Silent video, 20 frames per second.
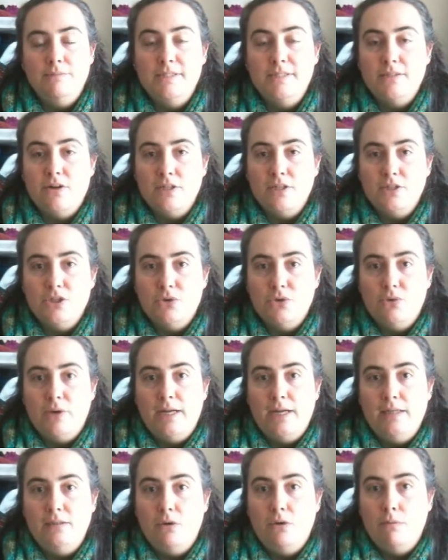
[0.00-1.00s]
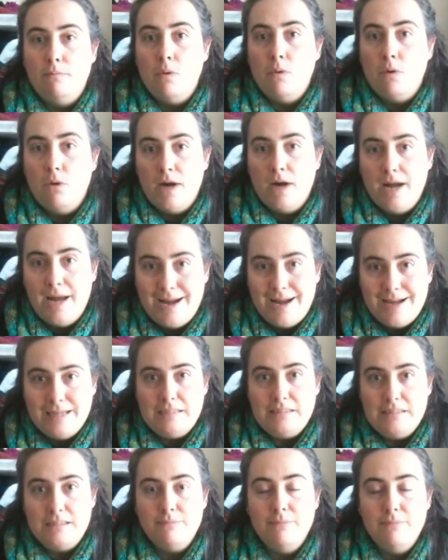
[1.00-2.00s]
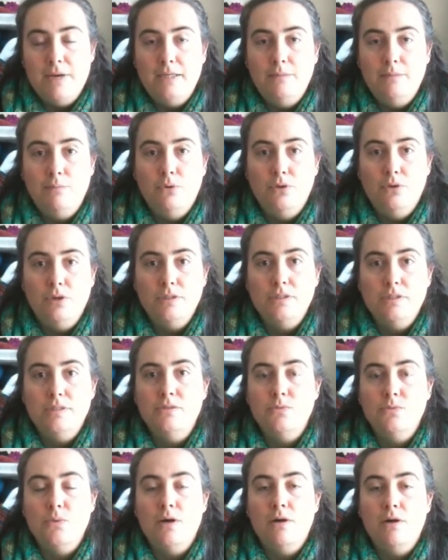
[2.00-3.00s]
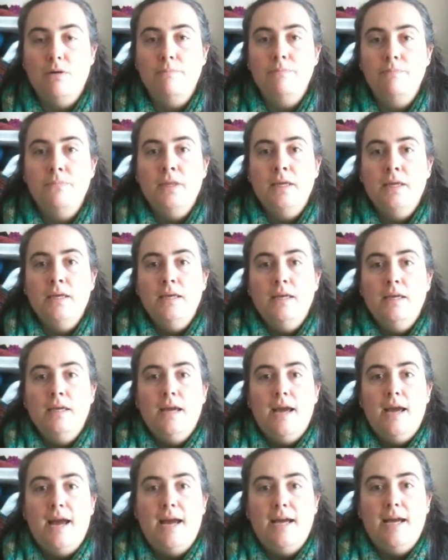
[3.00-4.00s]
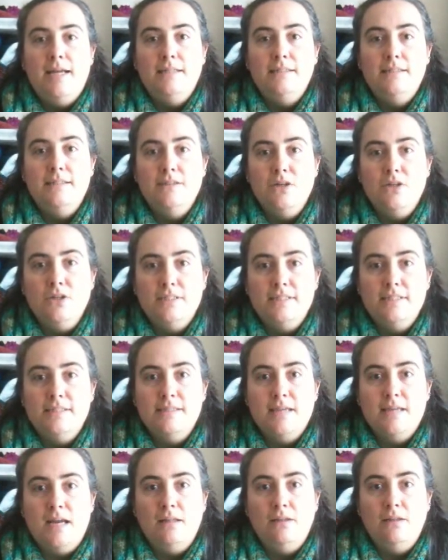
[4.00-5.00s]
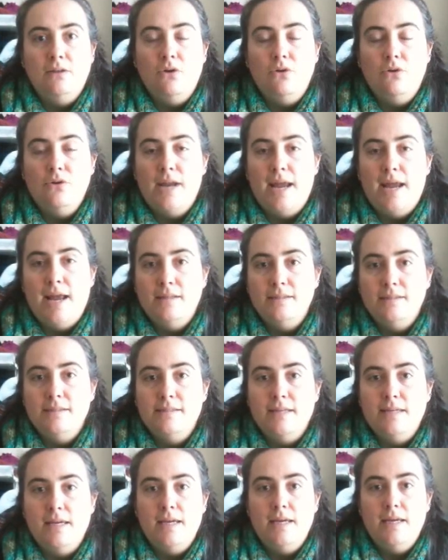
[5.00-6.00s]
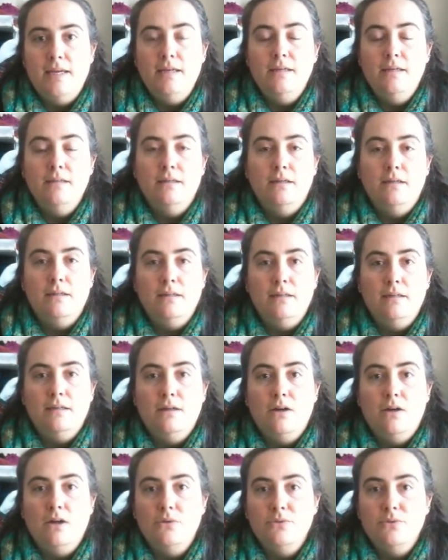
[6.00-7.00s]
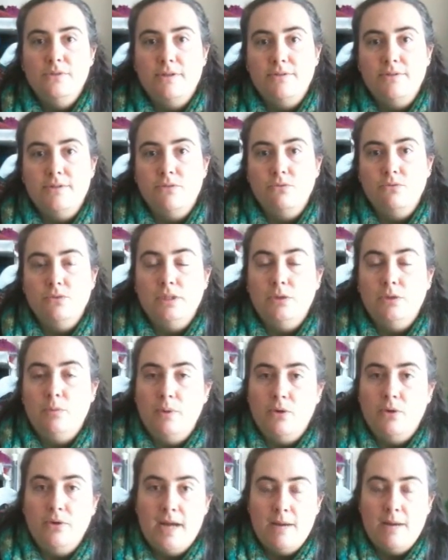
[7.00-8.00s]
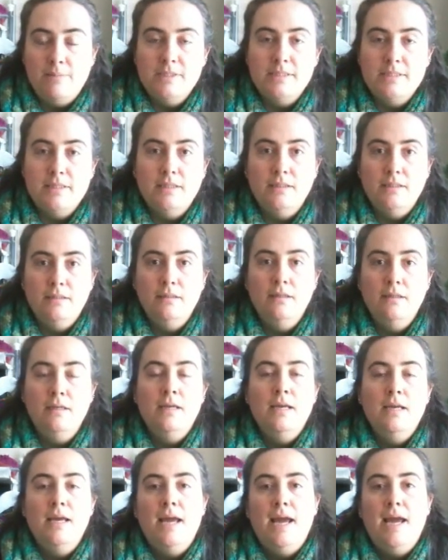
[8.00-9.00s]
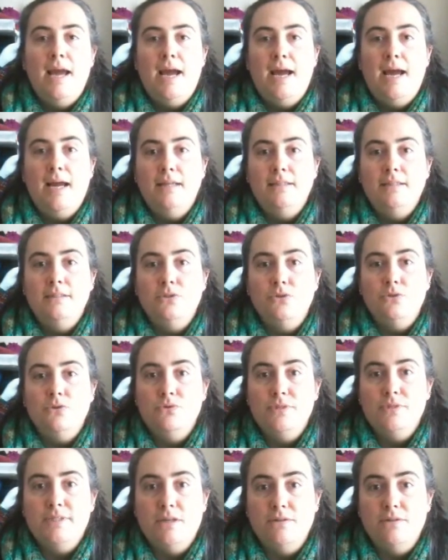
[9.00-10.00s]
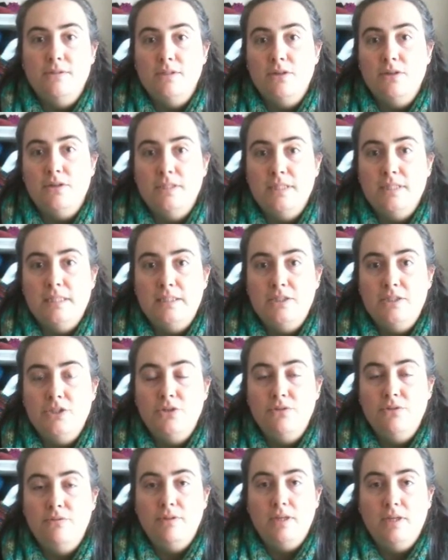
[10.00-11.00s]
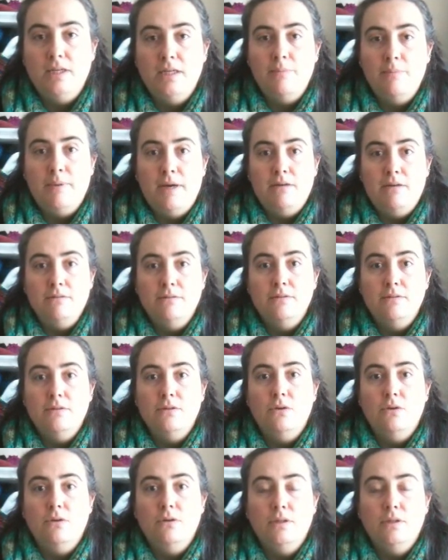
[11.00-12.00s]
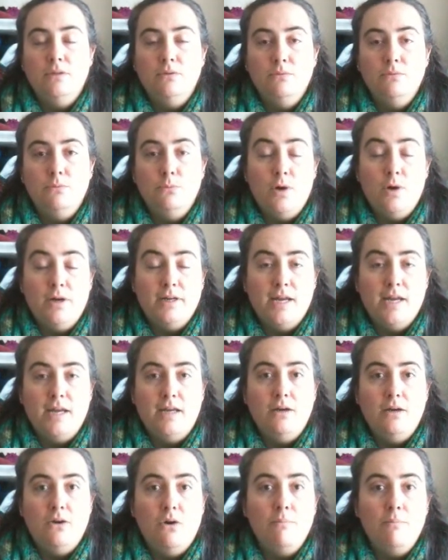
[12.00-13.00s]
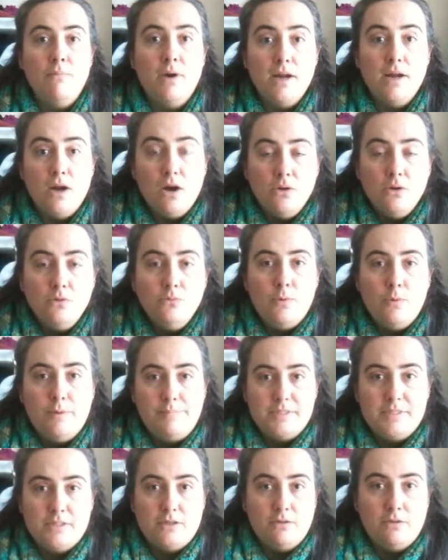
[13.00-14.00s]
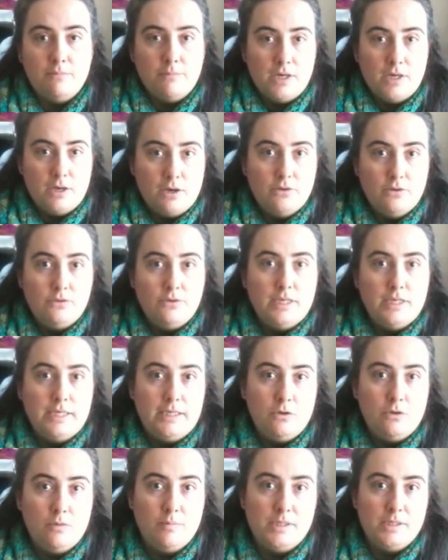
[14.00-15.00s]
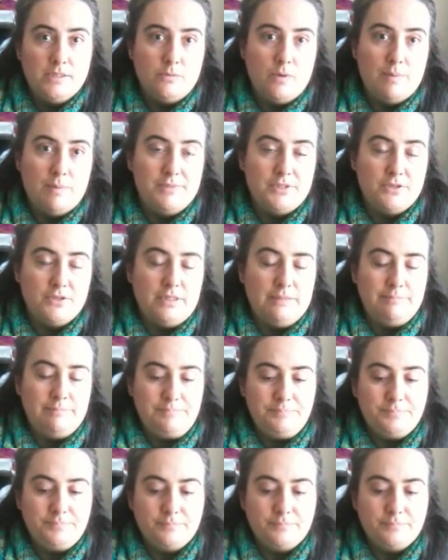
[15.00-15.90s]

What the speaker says: starting to create a lot more handmade product as well, and starting to sell on Etsy. I also sold a little bit on Amazon, and also starting to think about working on my own website, on my own e-commerce website.